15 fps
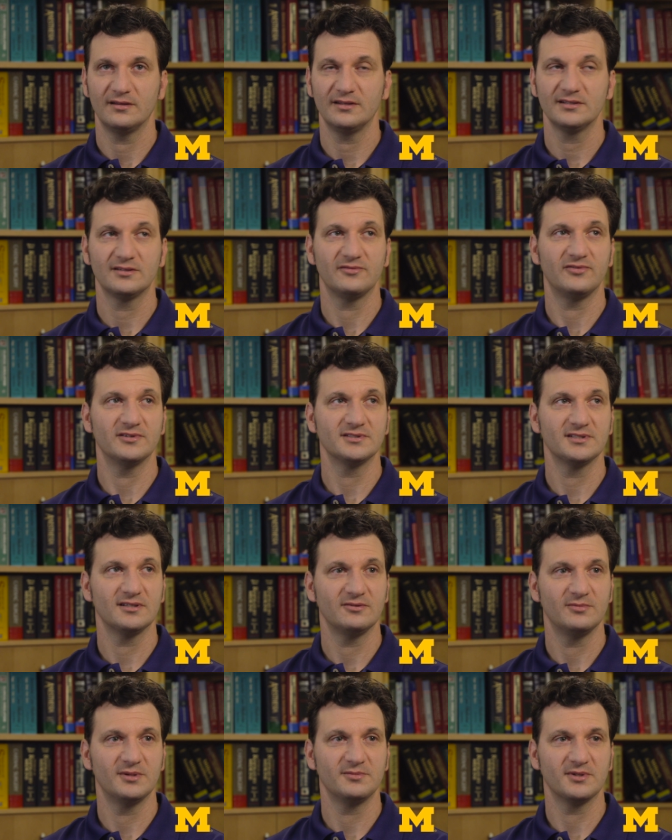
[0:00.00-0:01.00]
I think the first thing I
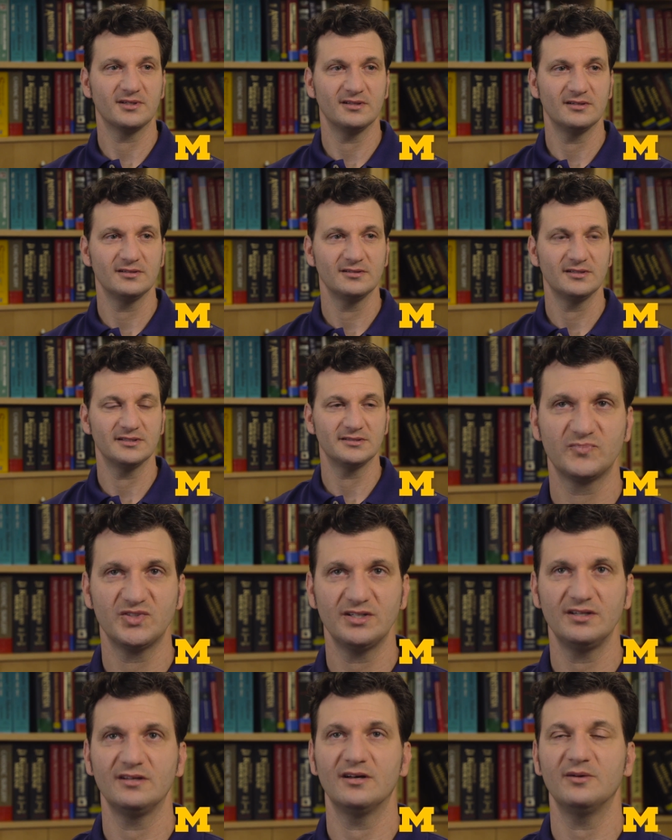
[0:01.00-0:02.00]
remember clearly is
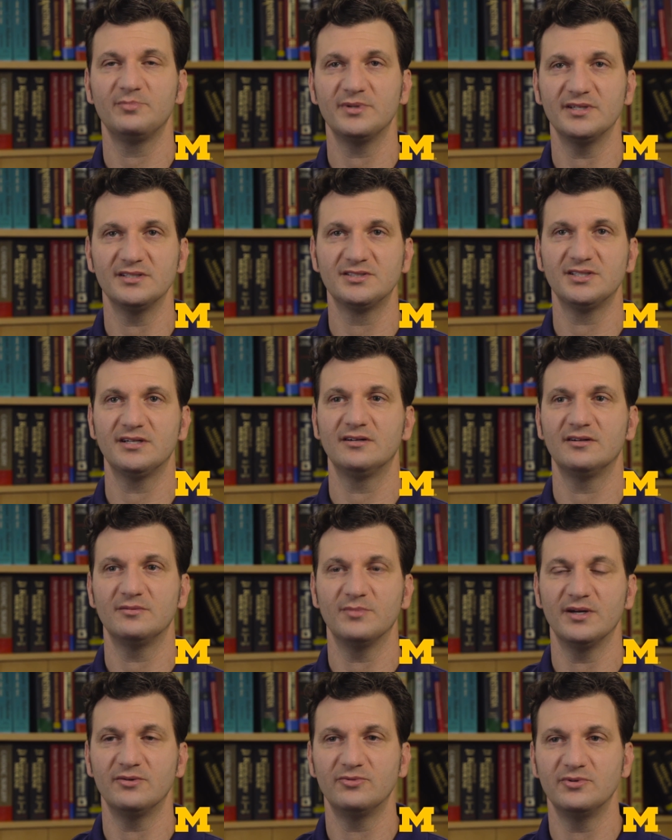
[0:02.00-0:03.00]
sitting up in a chair in
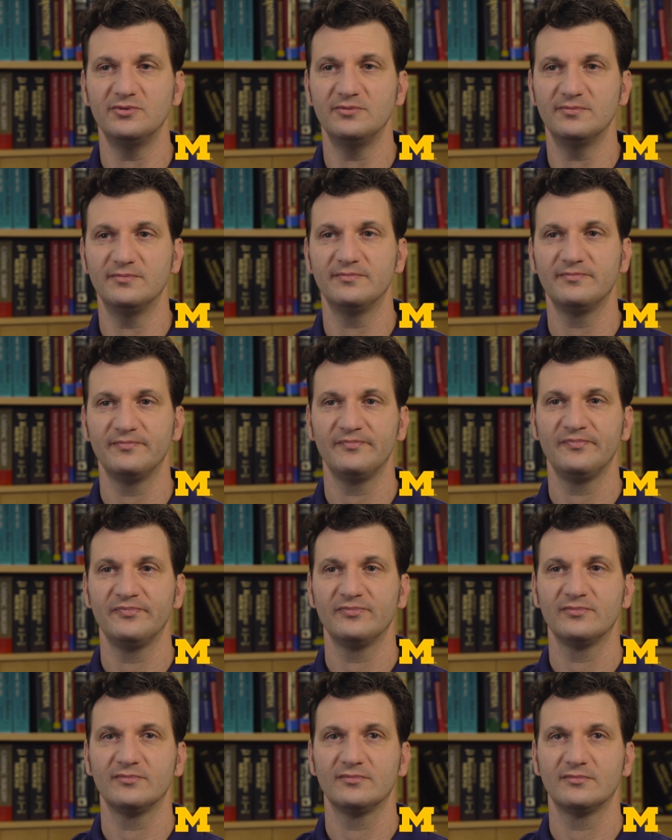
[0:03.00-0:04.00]
my room,
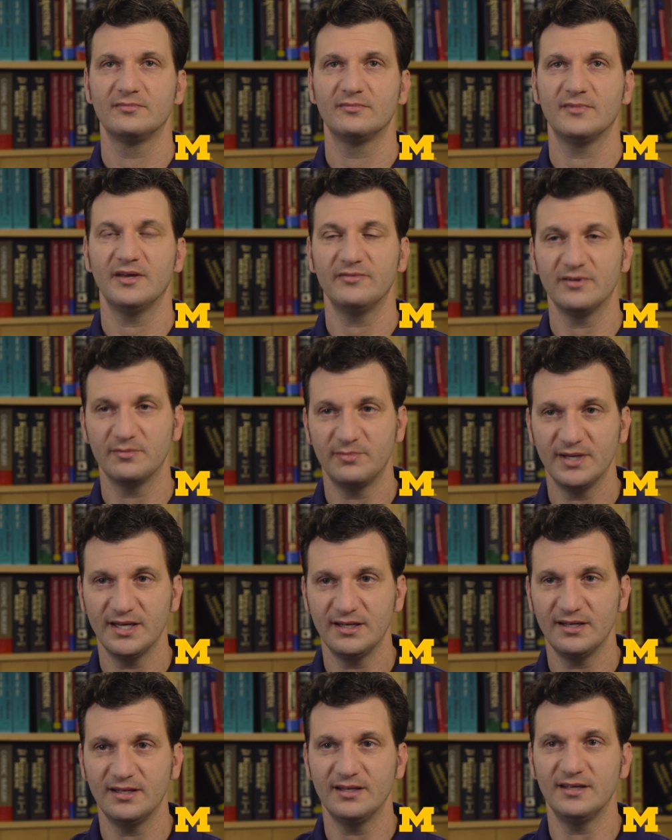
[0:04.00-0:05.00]
having a
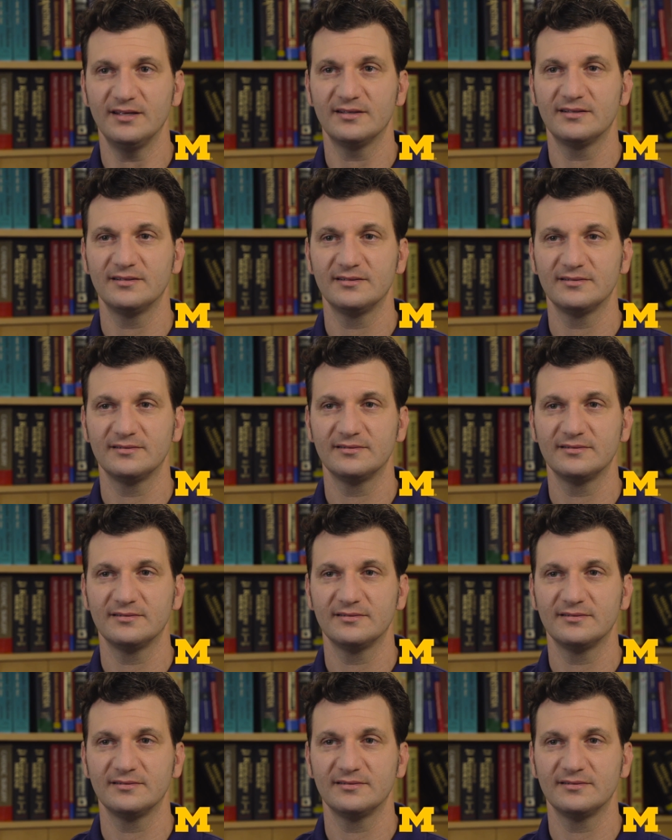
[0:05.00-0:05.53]
bad headache,